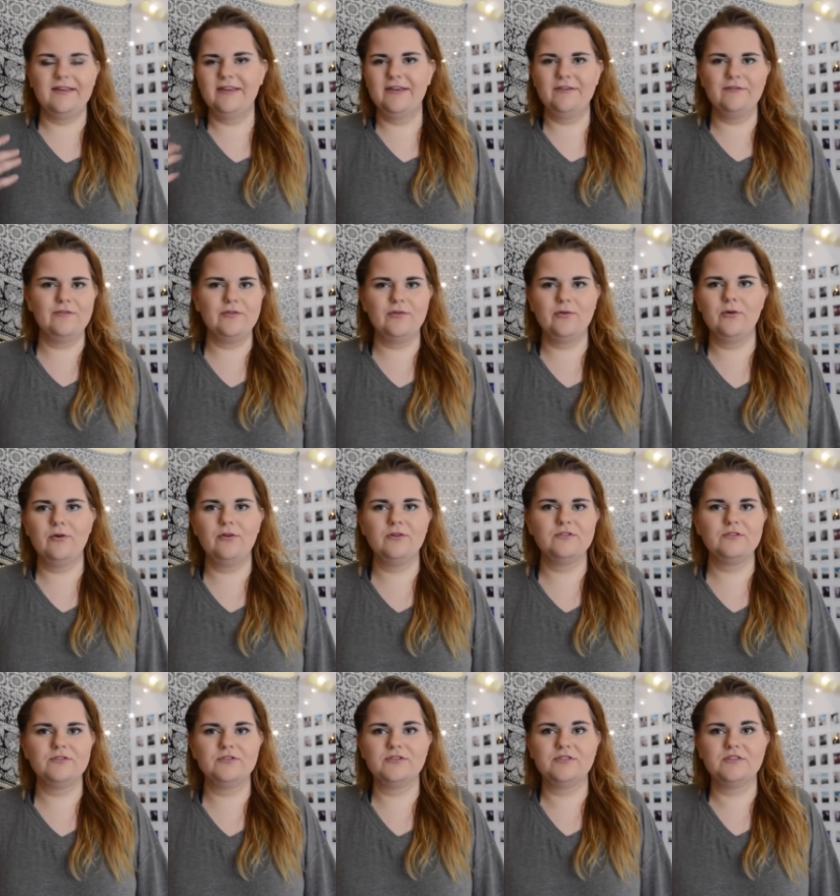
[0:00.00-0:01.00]
if you
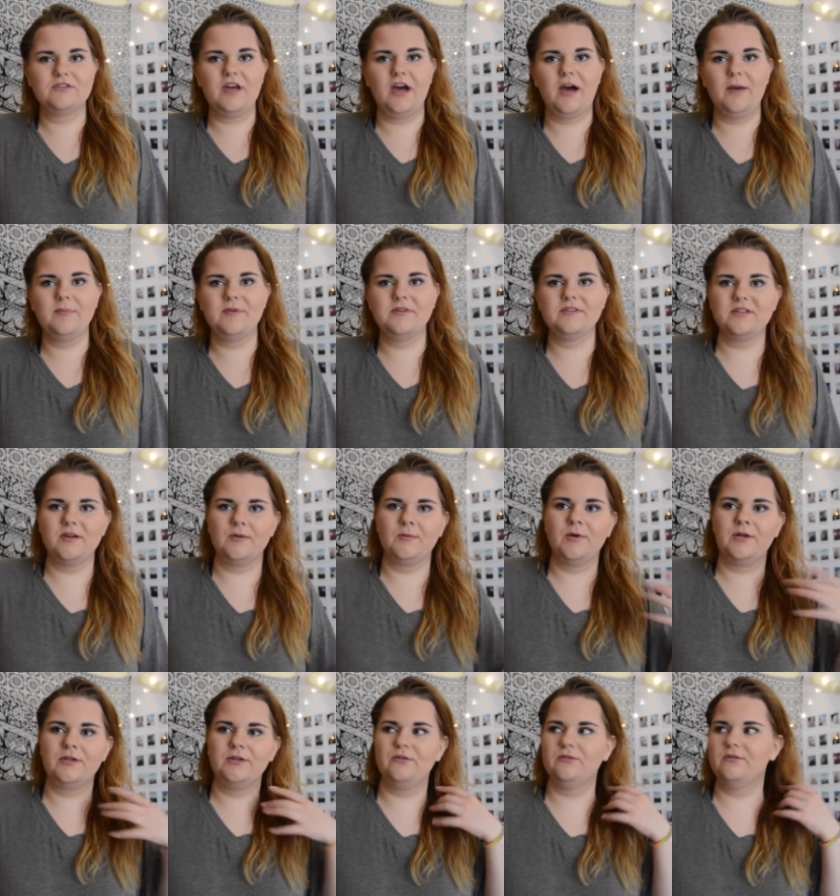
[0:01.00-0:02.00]
just copy
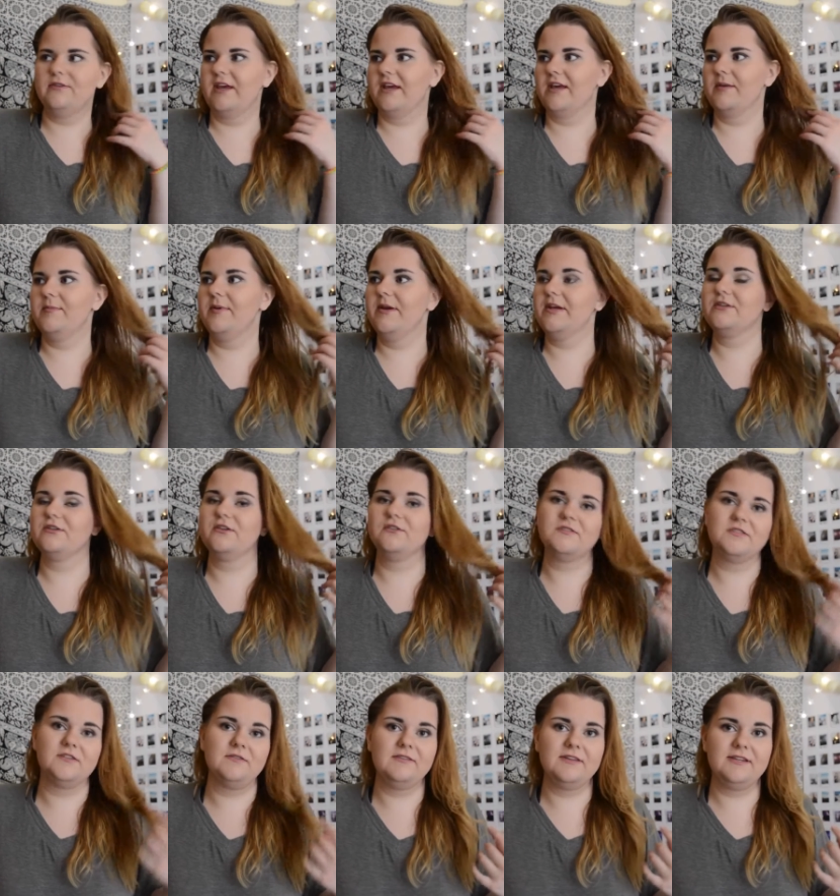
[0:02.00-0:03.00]
someone, you take a picture
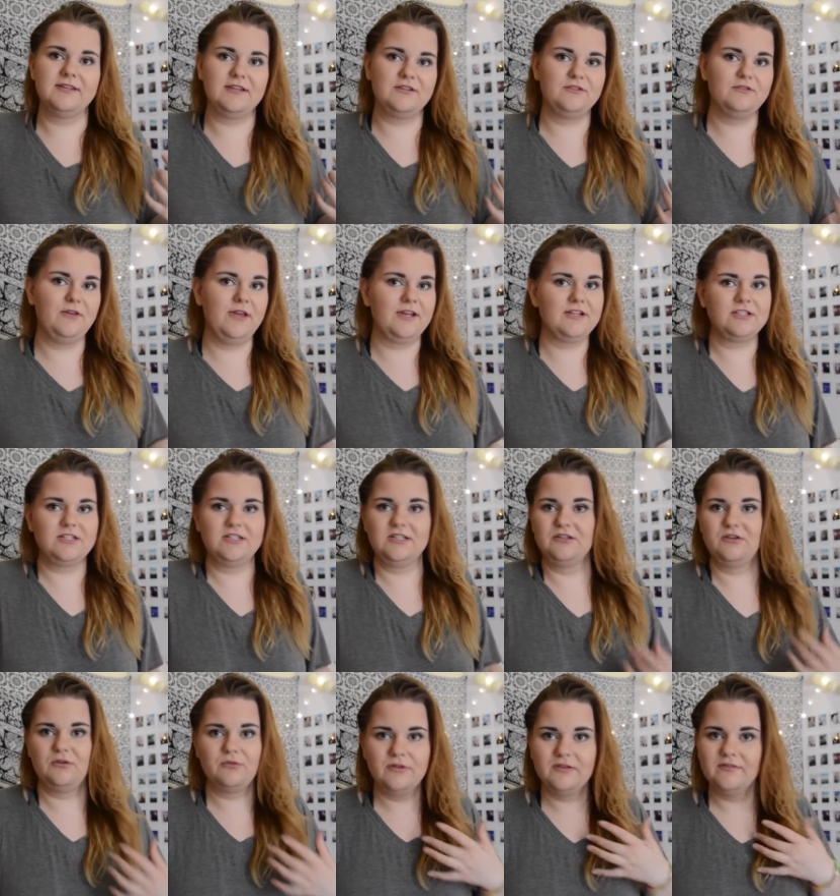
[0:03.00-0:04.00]
of something that you actually
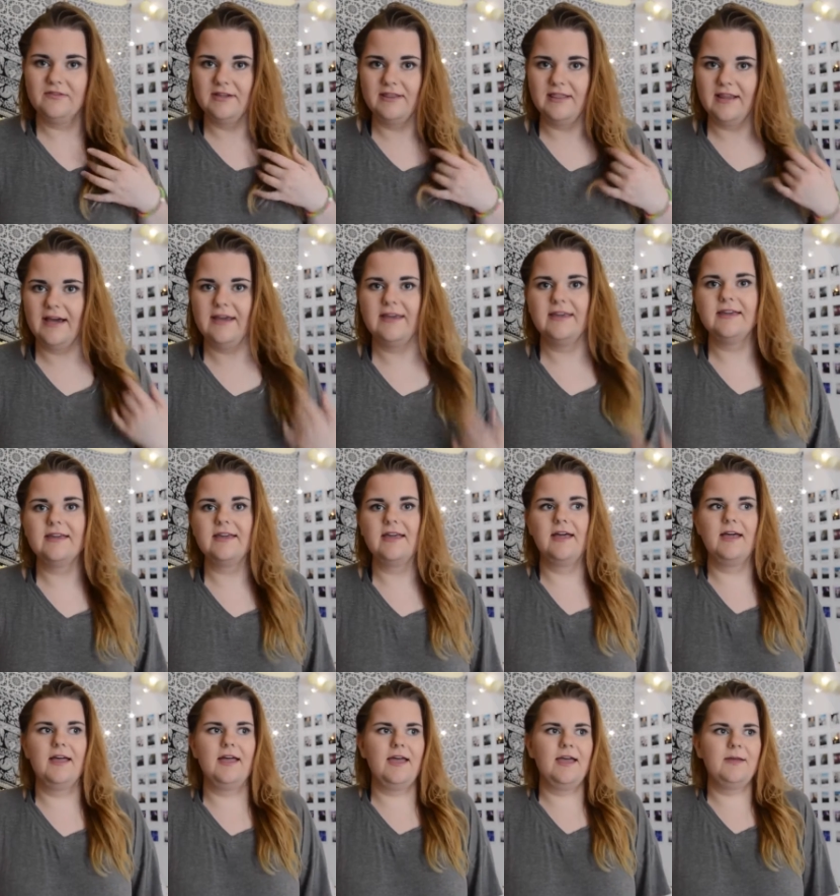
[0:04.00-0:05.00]
don't even like
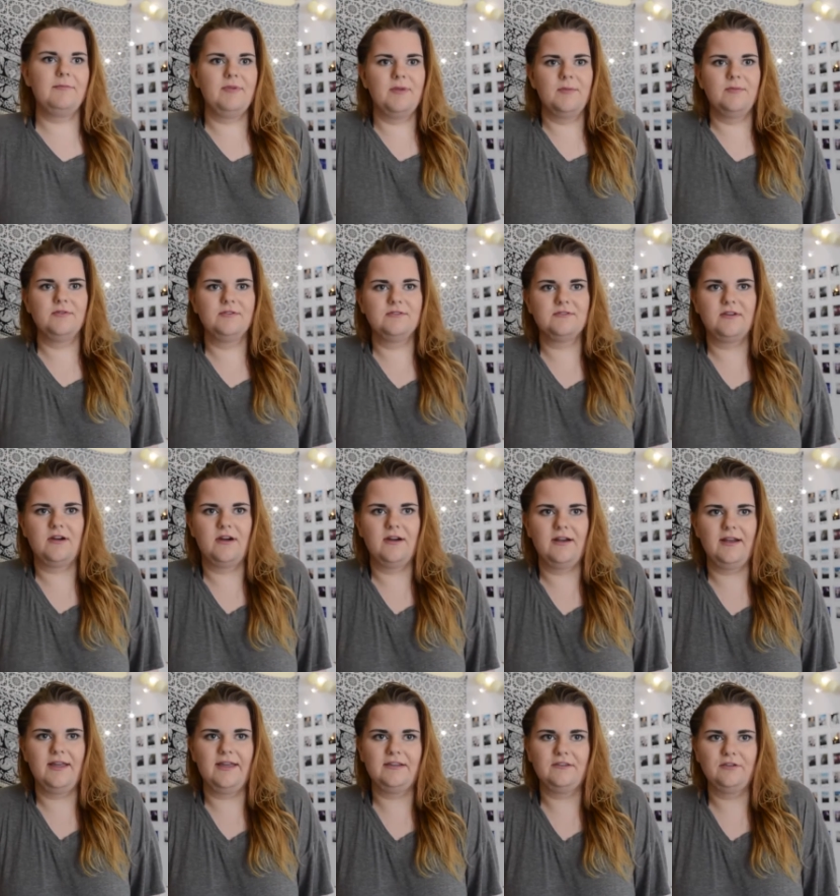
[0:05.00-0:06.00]
and people
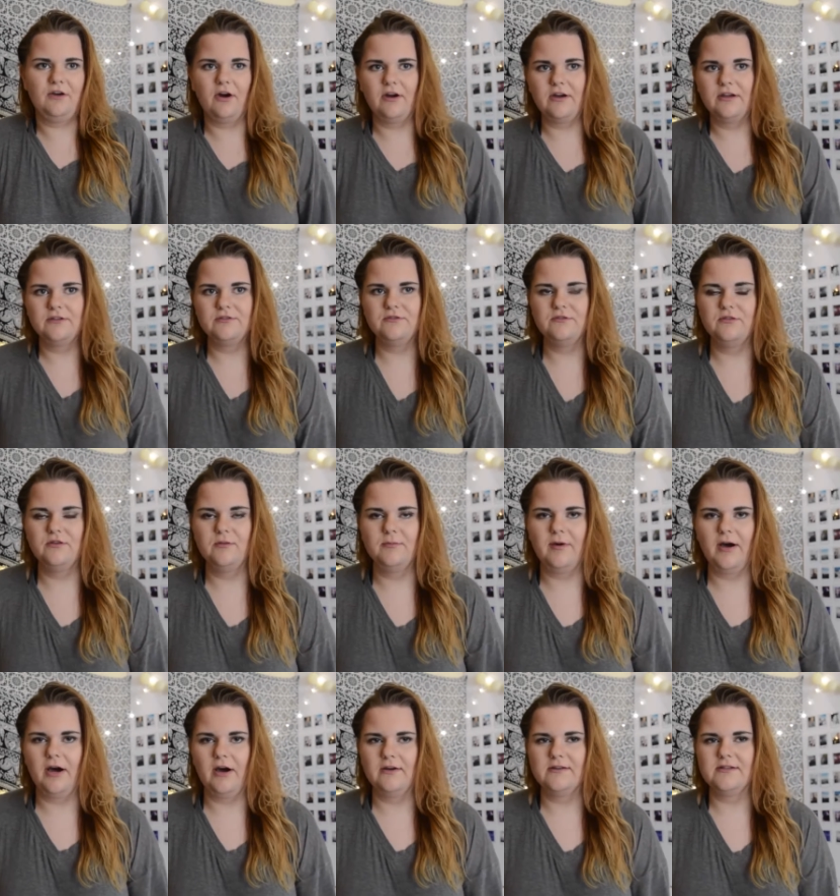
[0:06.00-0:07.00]
start like talking to you
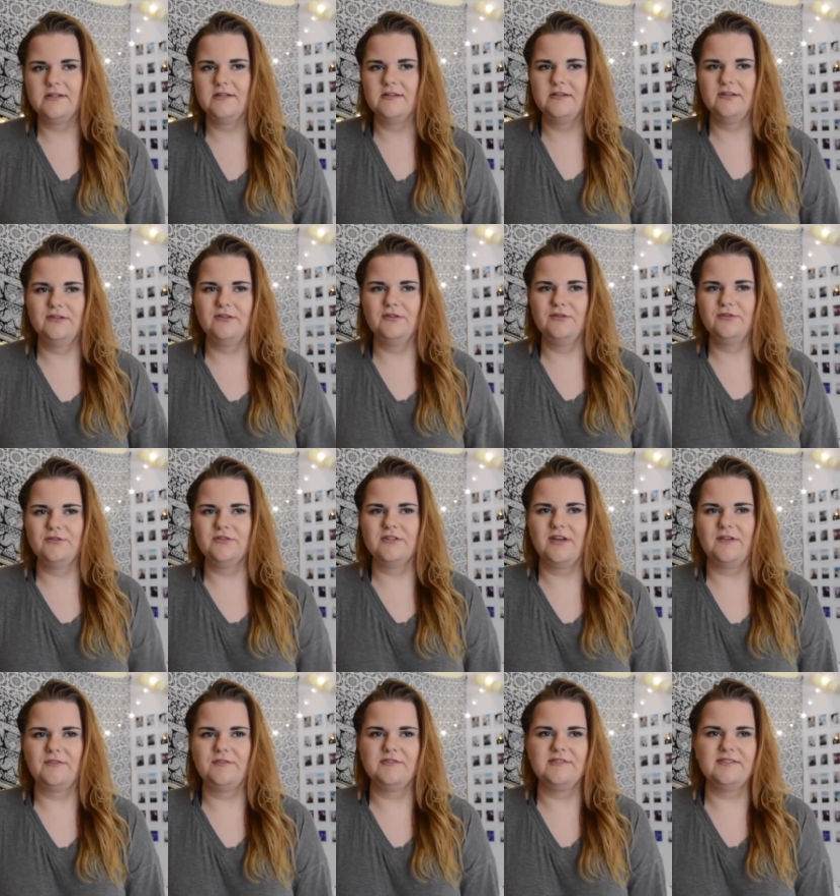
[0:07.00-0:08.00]
about and you just
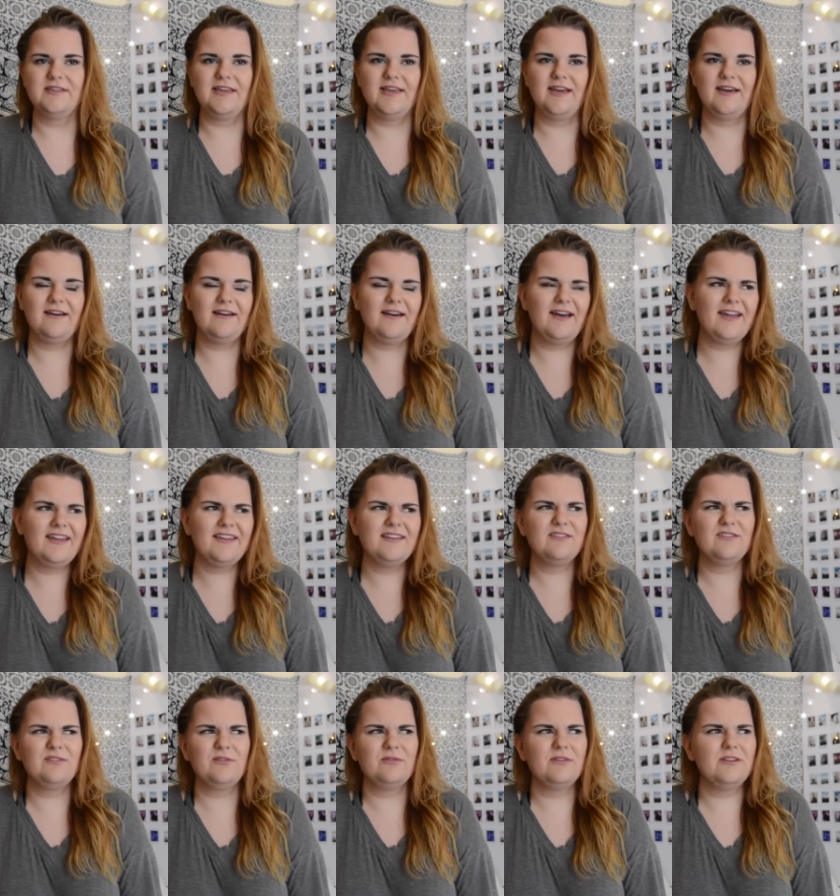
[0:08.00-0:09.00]
have to say, ah, I
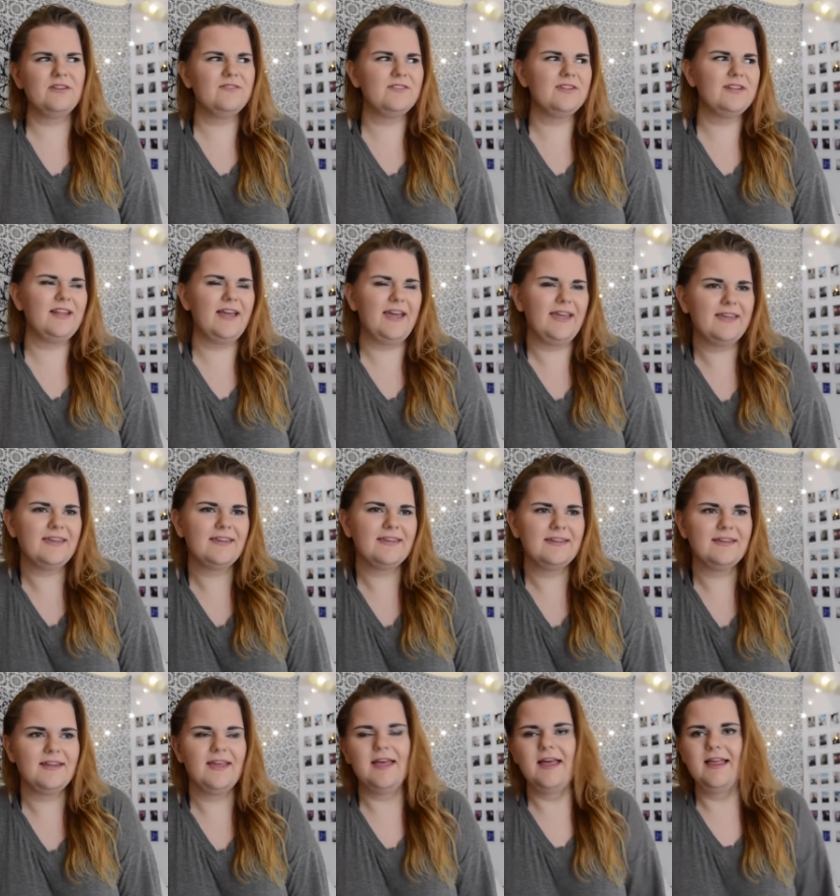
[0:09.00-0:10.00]
don't even like
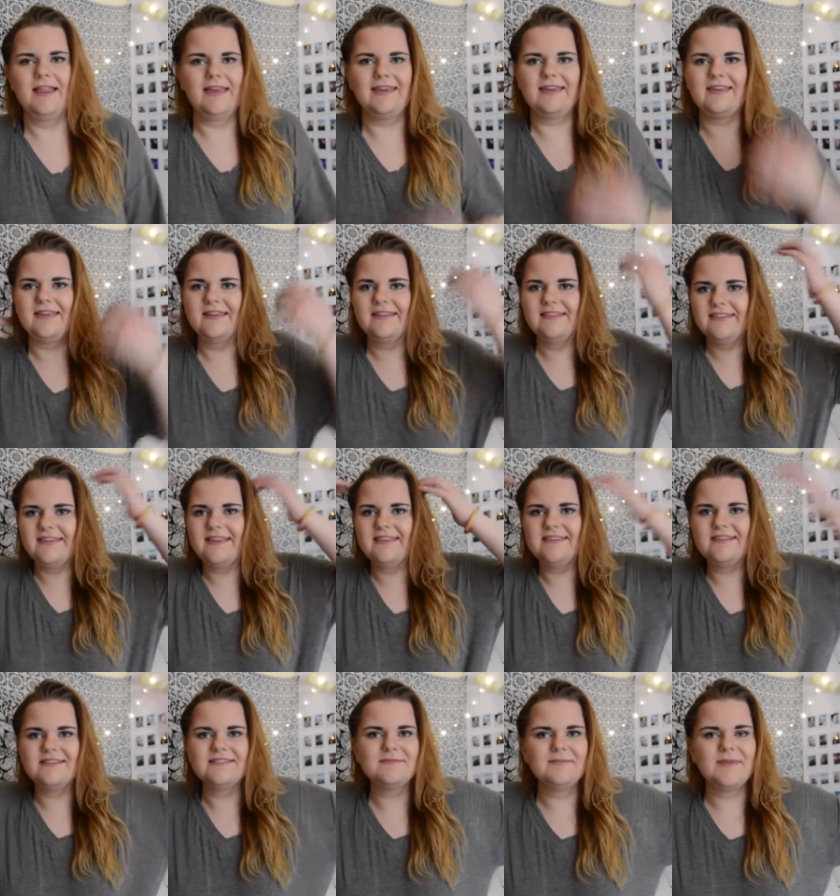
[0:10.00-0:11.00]
it. Like
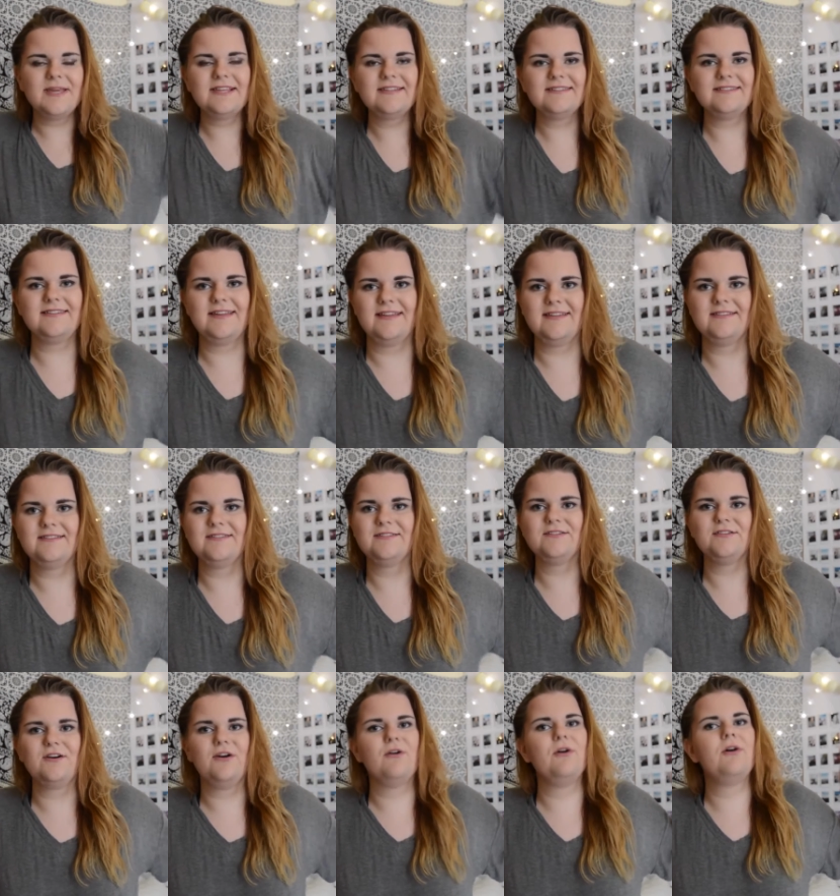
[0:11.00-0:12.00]
that doesn't make sense.
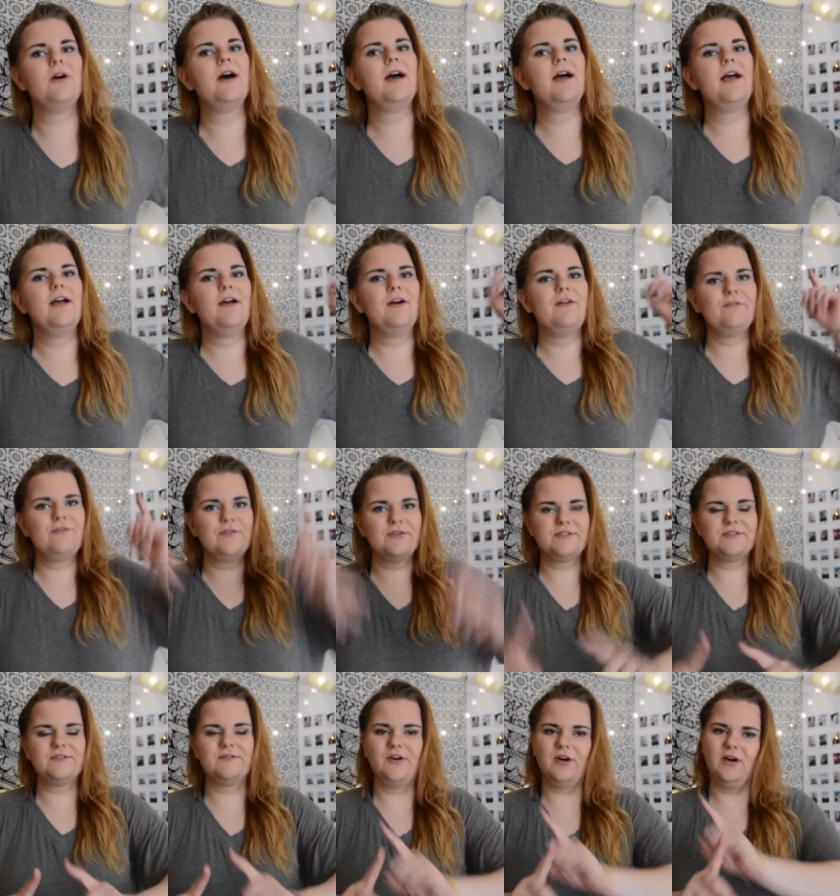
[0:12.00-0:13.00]
So
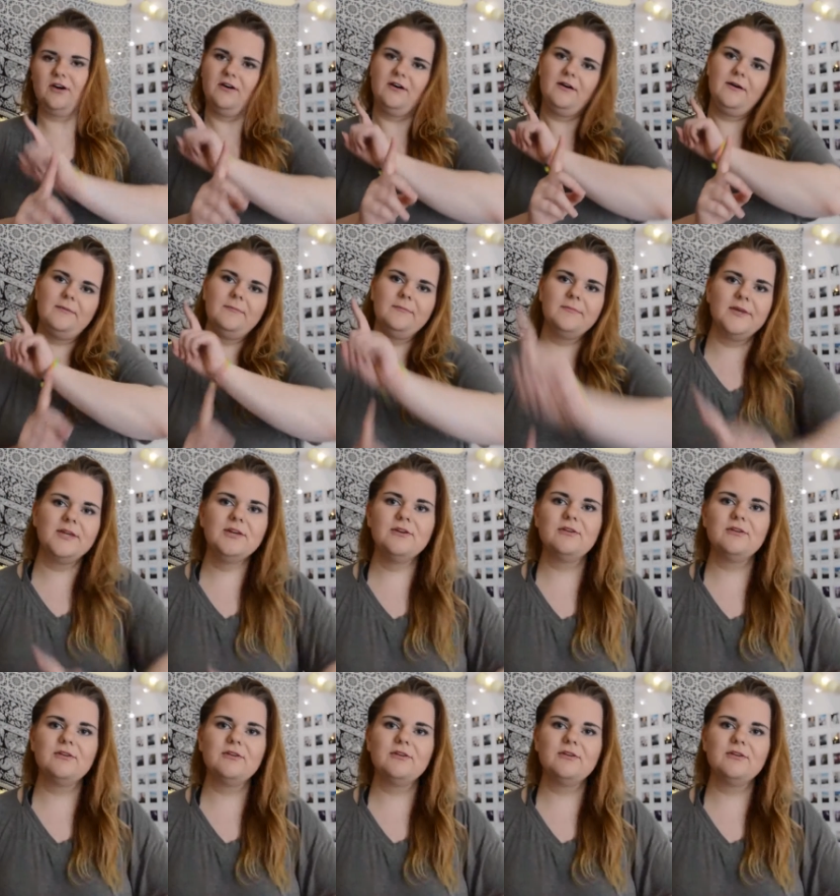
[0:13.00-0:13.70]
first of all, be